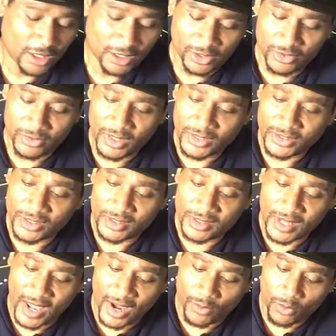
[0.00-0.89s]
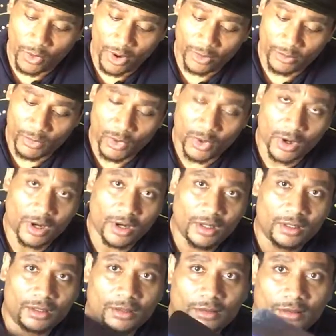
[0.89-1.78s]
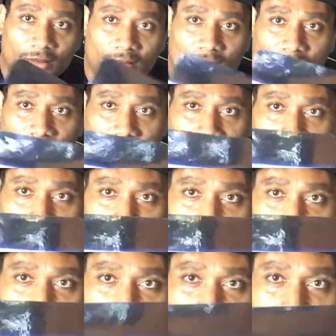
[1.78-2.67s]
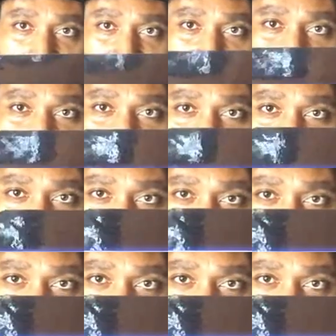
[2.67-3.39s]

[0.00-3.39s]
you need to network more. Okay, you need to meet more